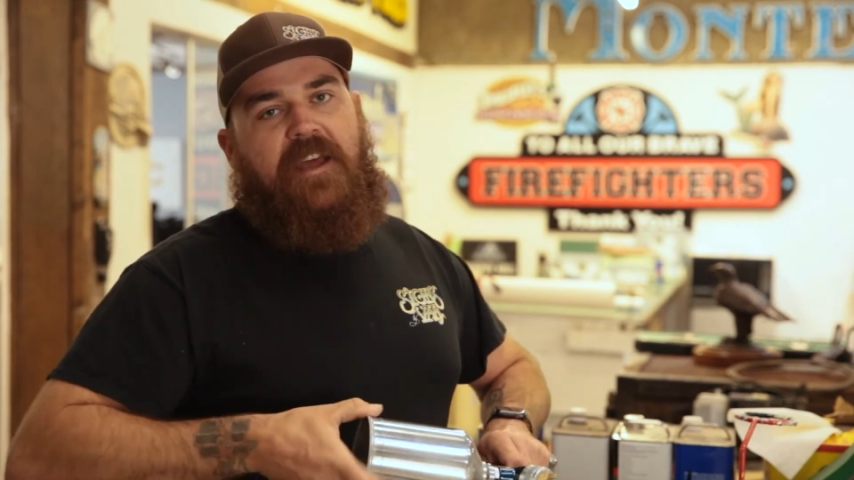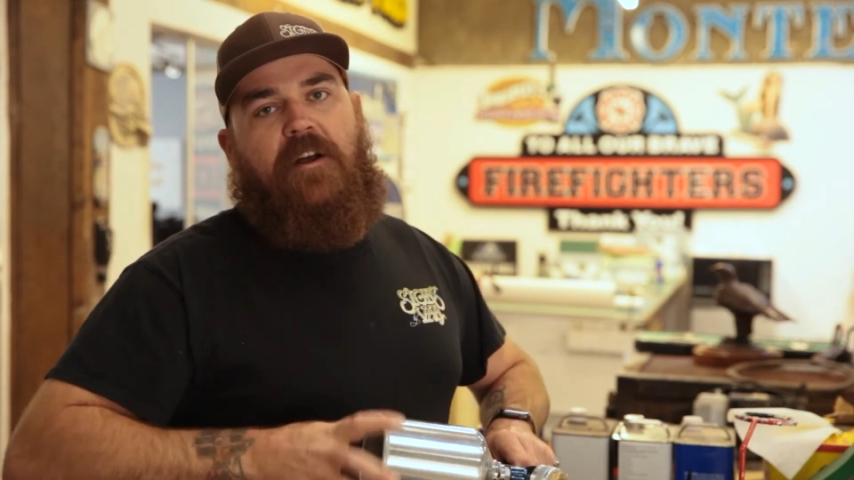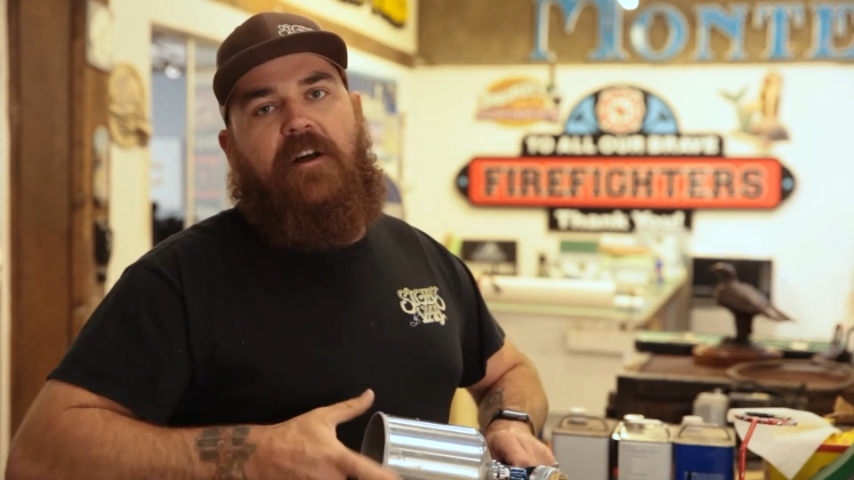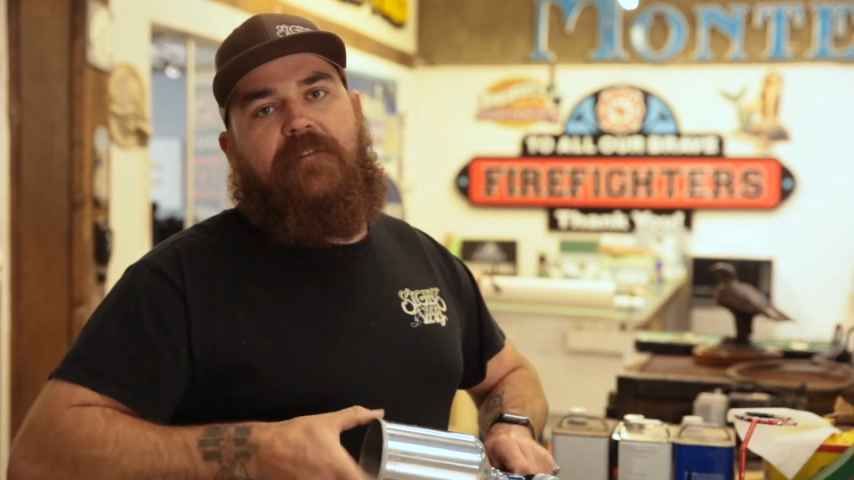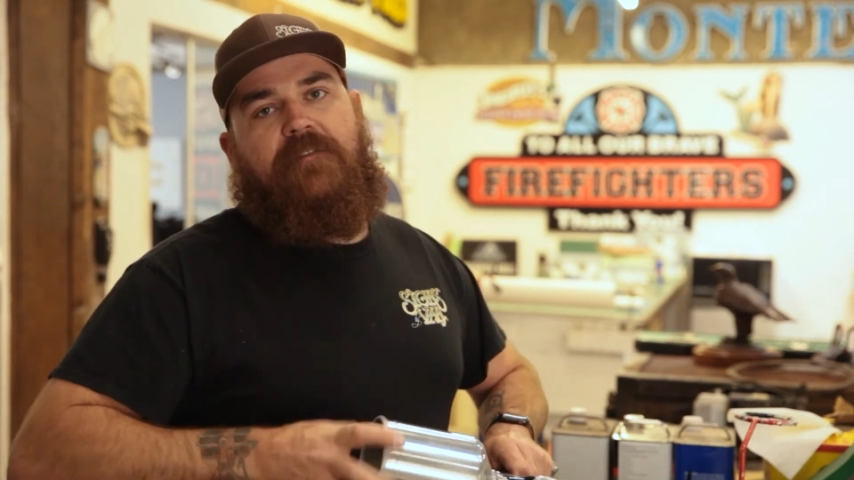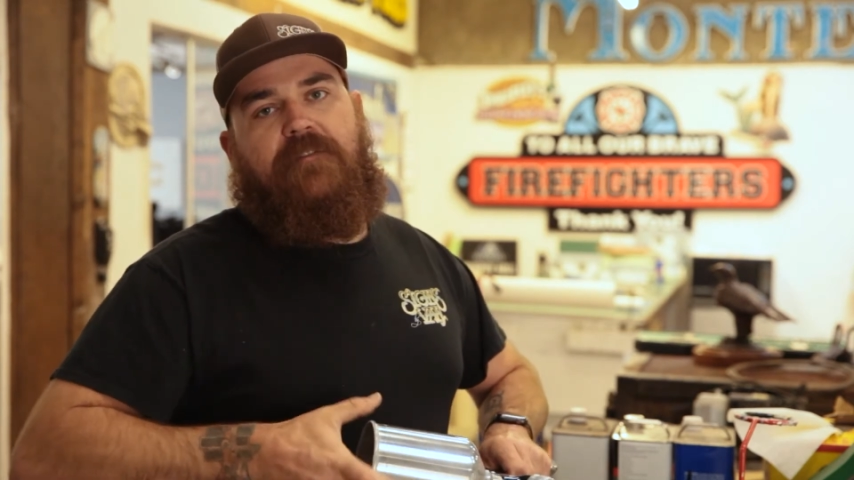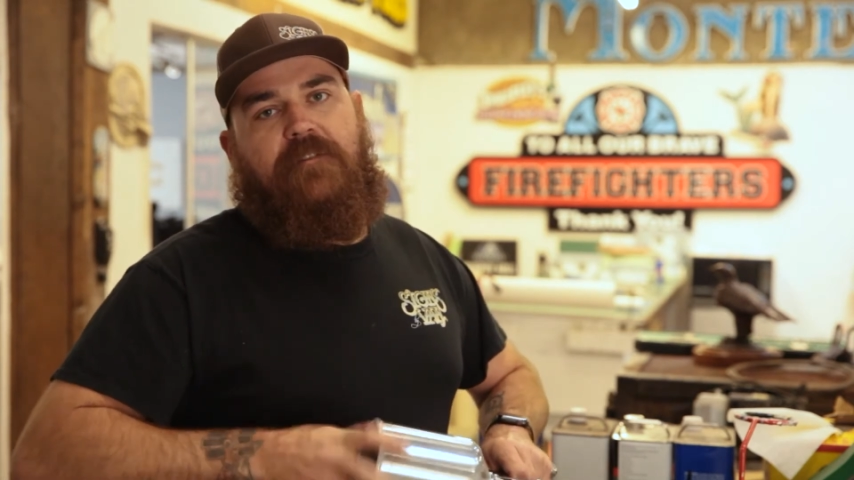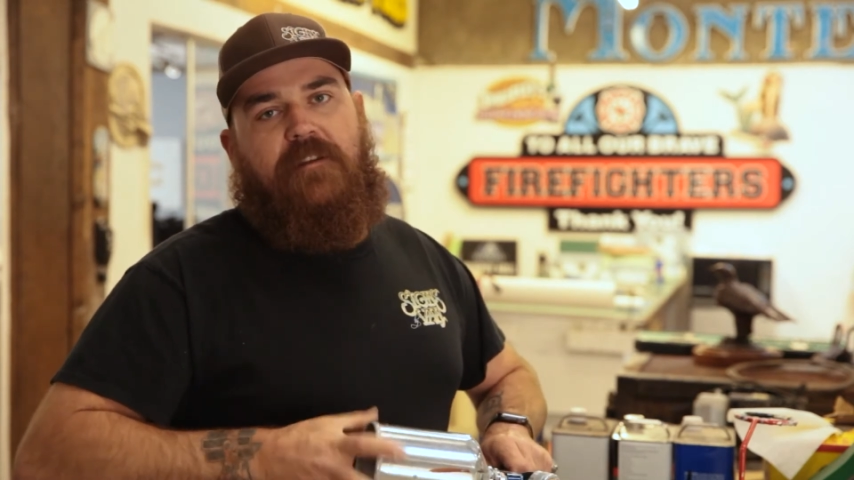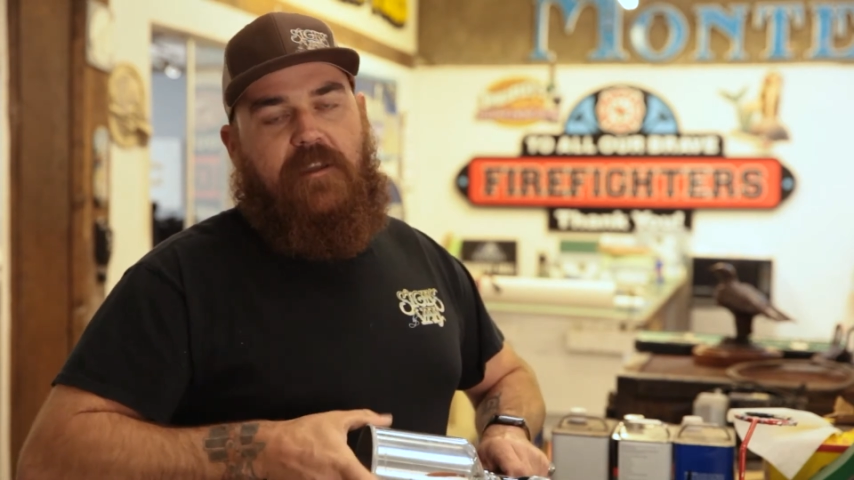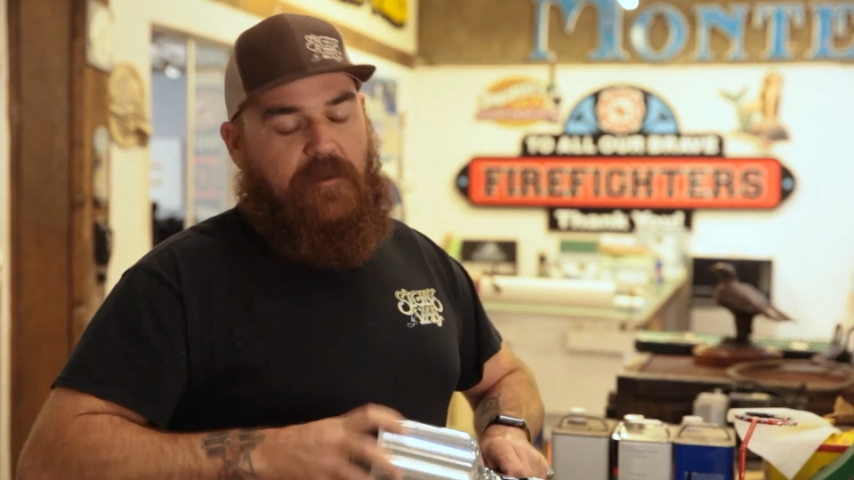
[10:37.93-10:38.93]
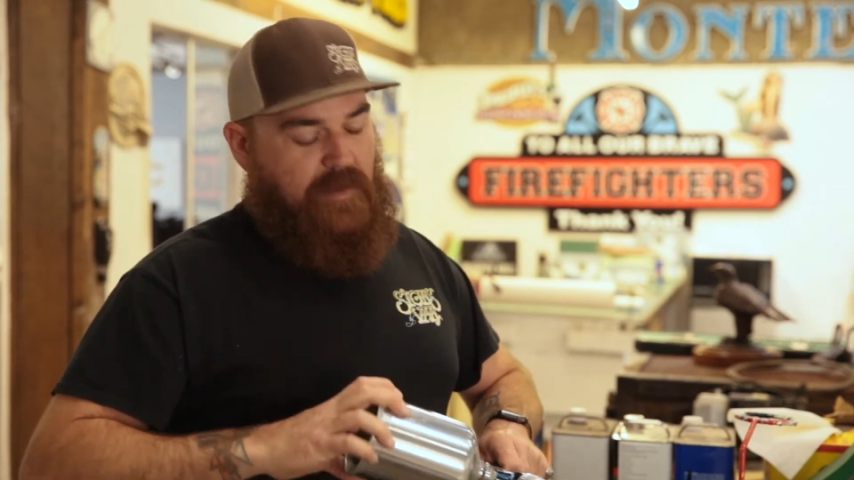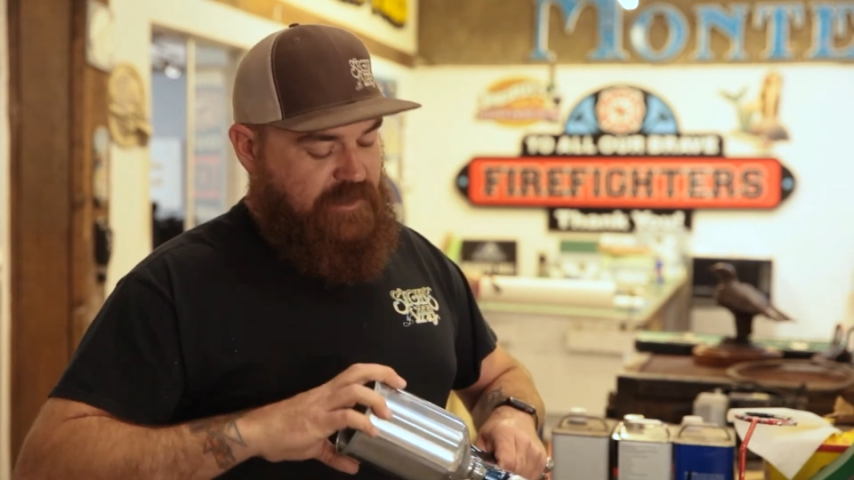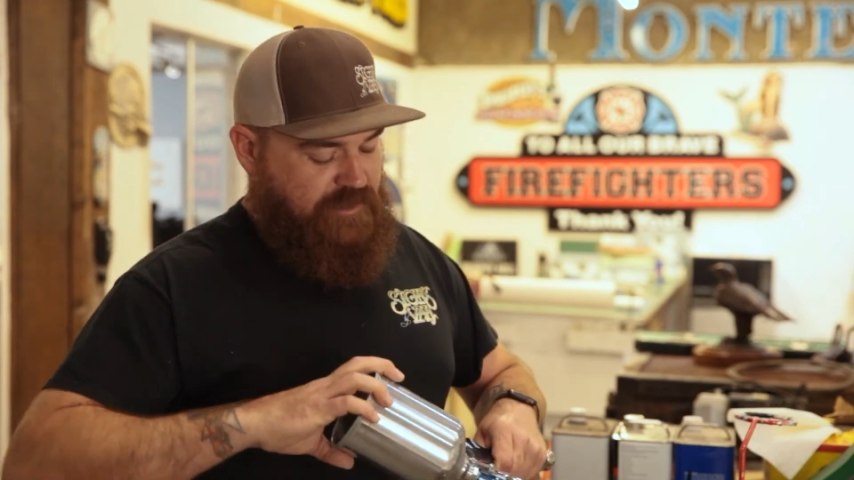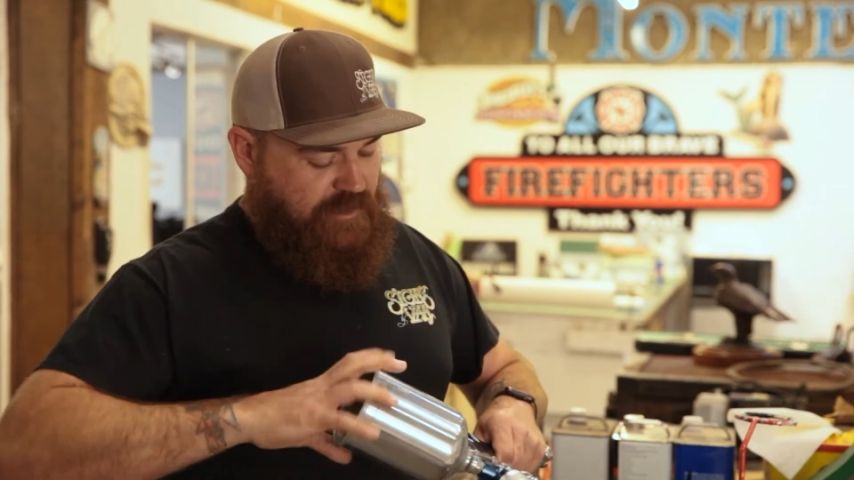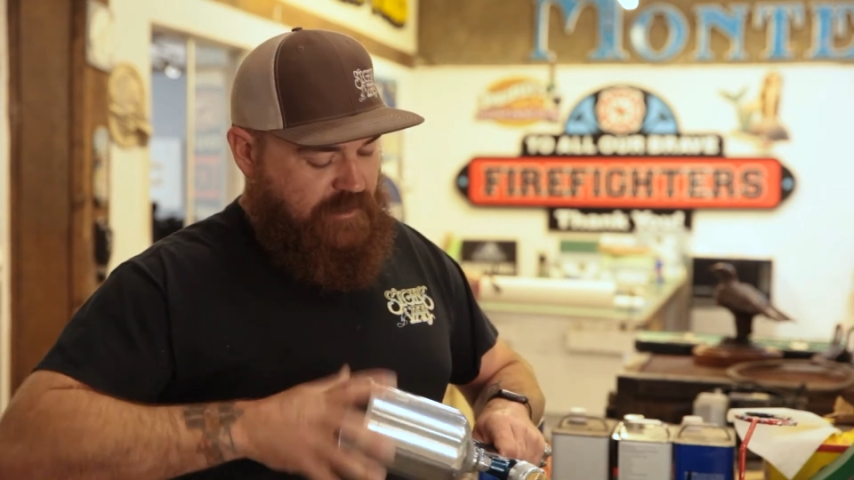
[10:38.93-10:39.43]
off and make
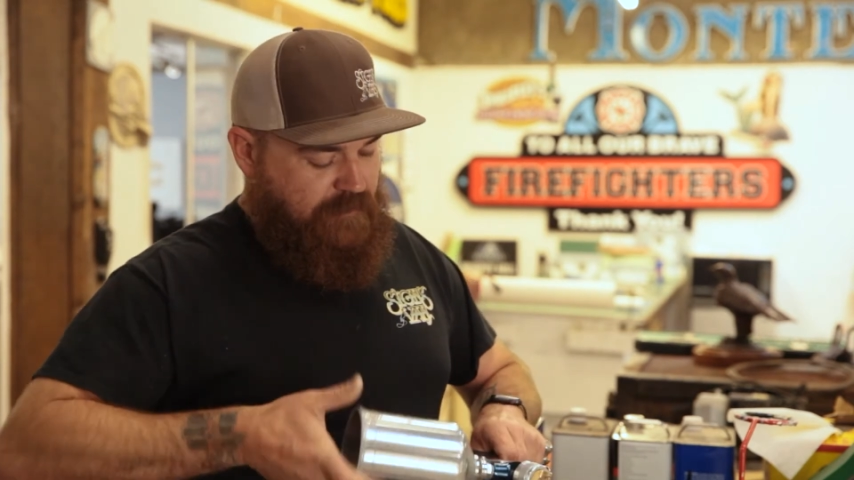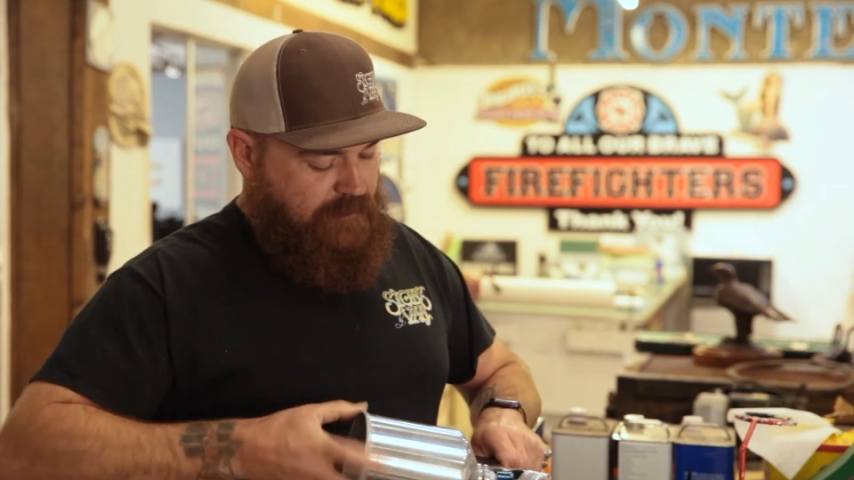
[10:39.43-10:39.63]
sure you